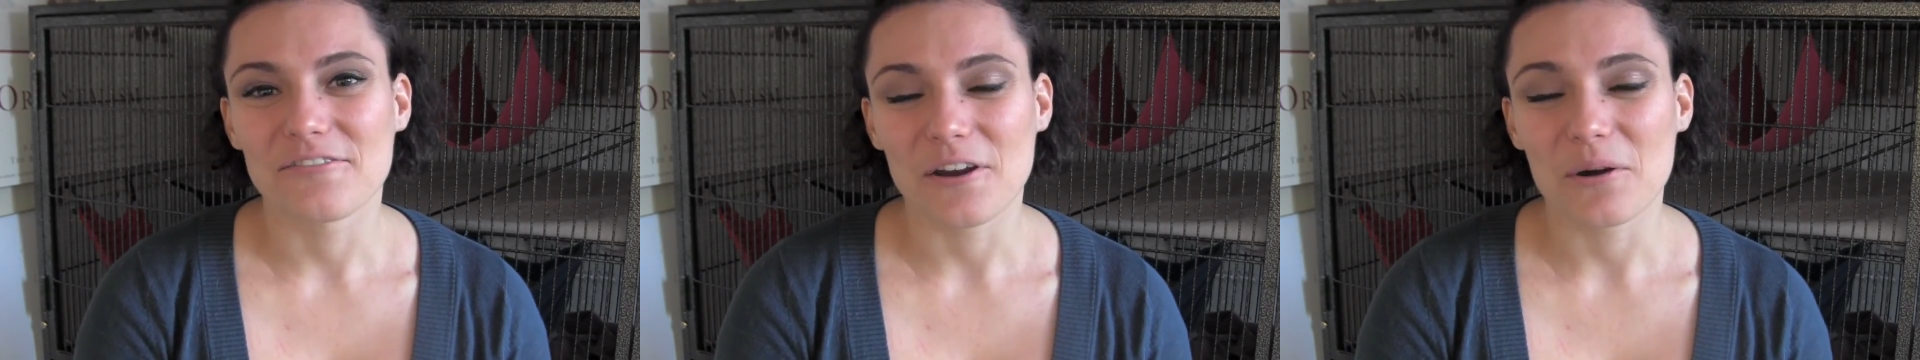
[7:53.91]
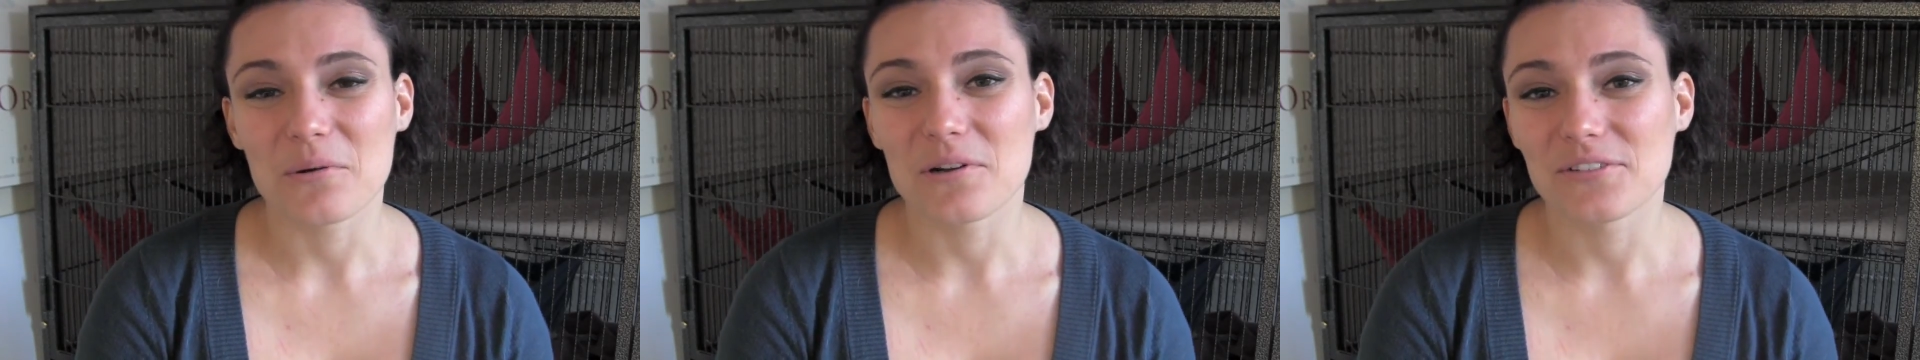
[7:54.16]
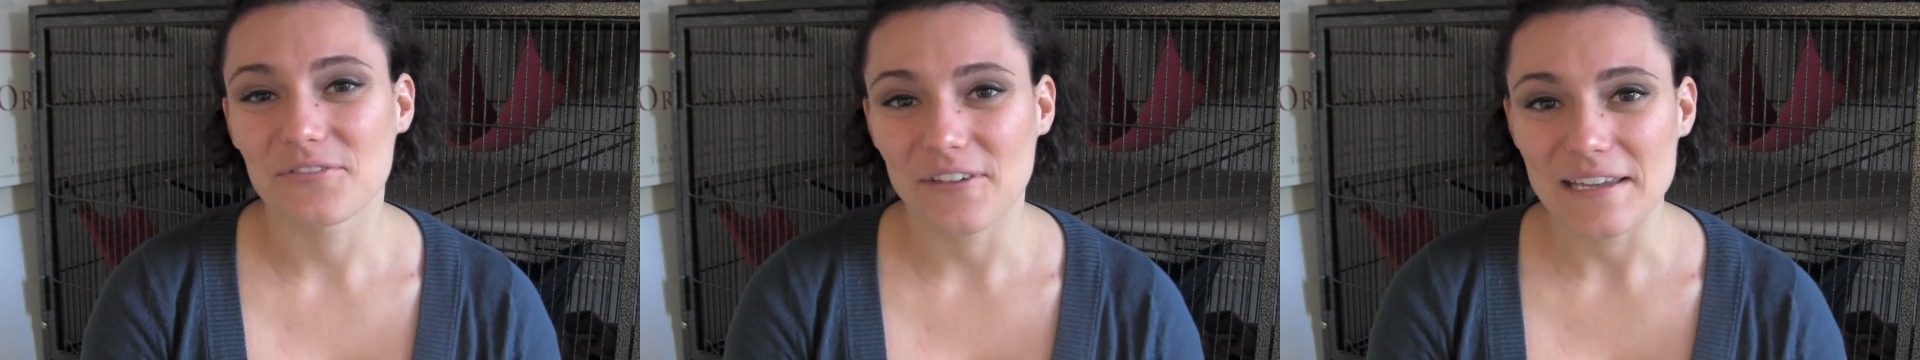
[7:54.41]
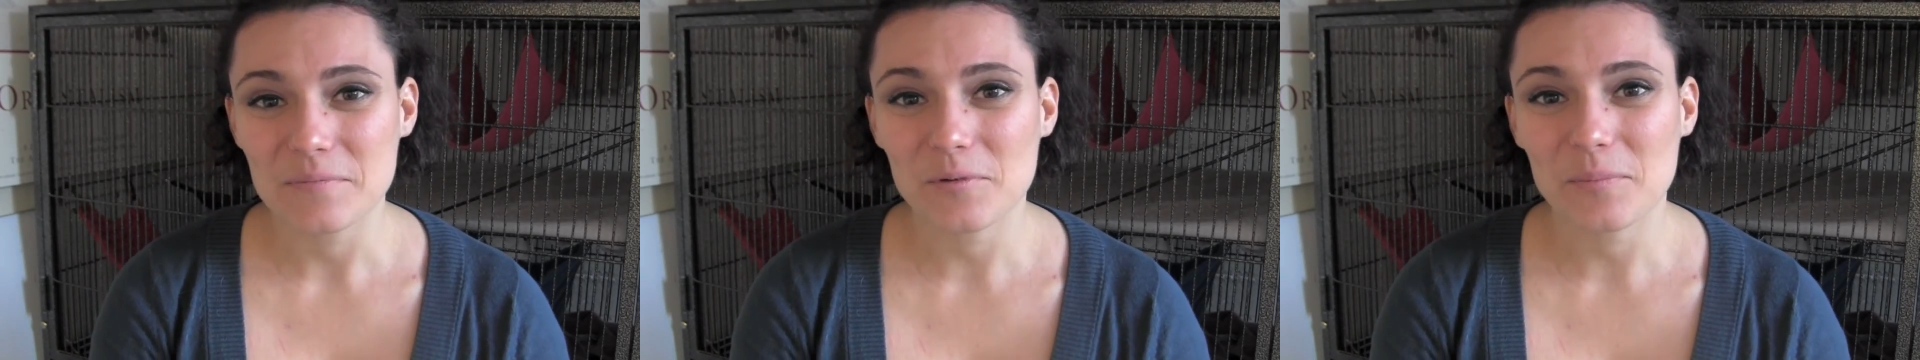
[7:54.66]
Ferret-World
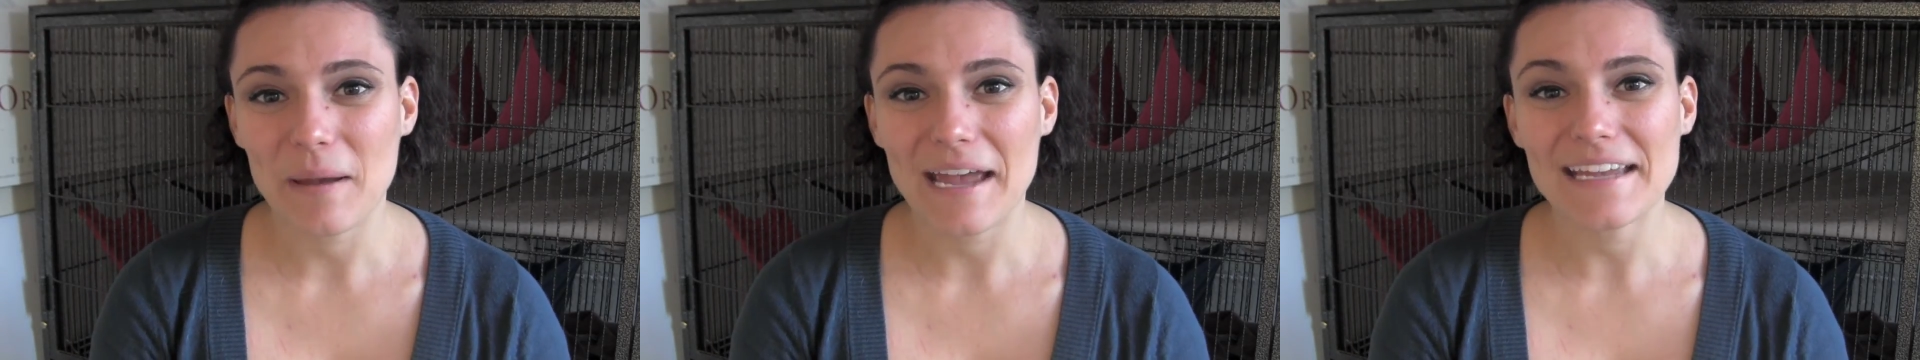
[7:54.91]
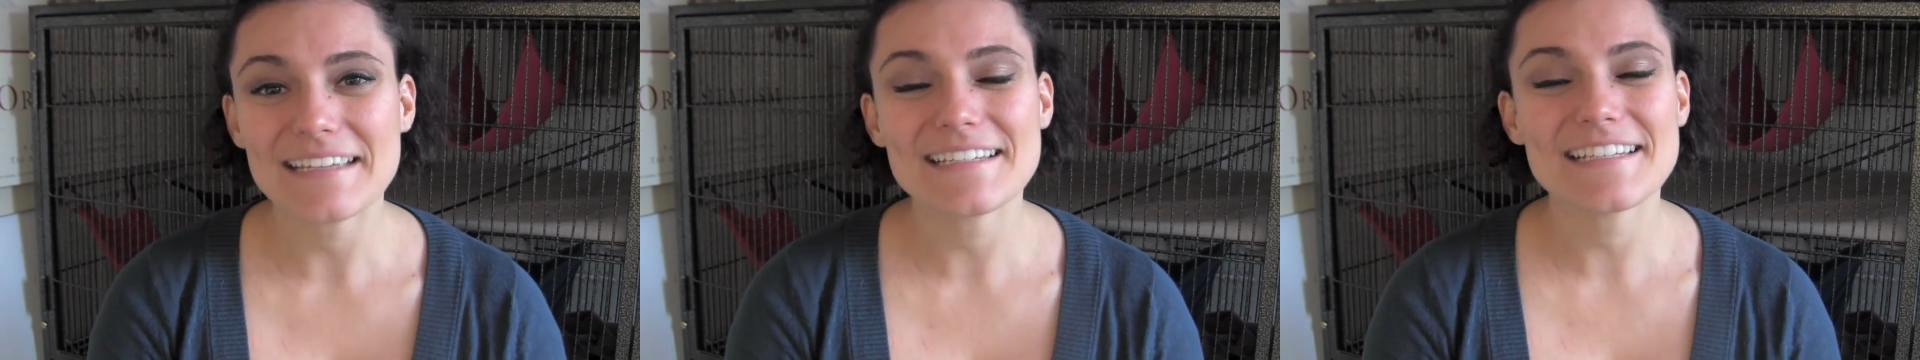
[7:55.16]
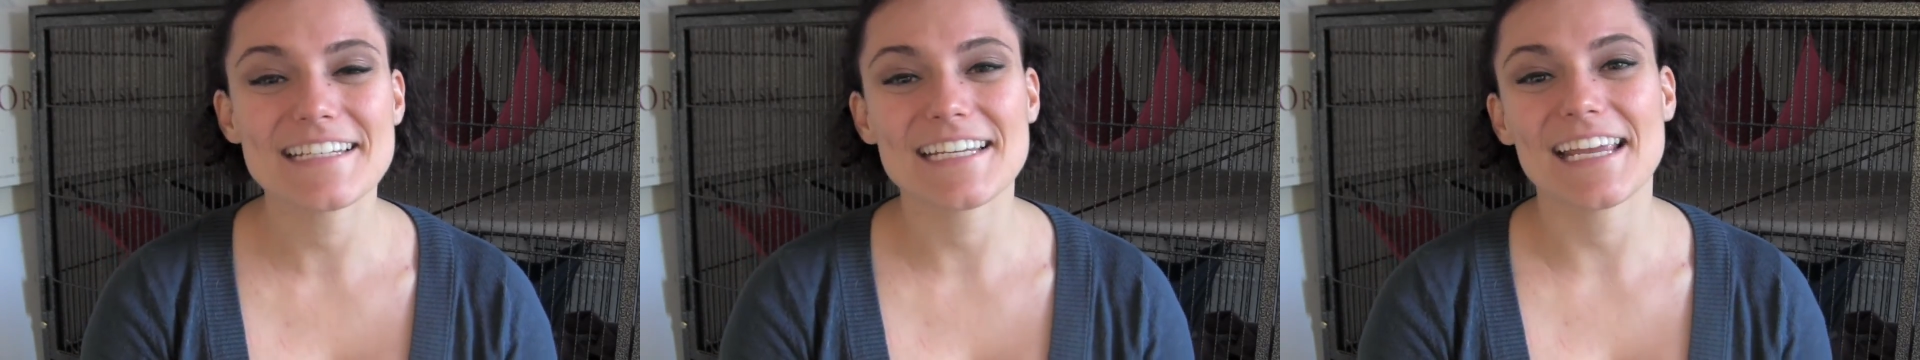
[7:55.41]
Facebook page,